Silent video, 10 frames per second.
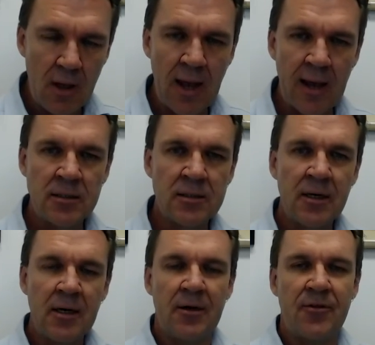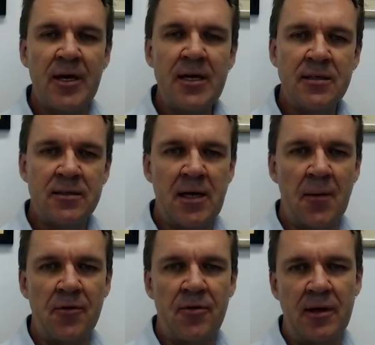And these are some
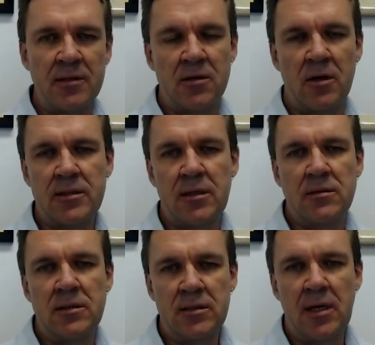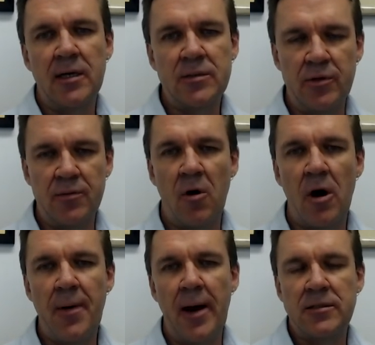of the things that I discuss with my
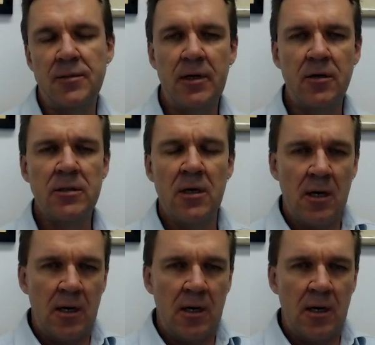patient, because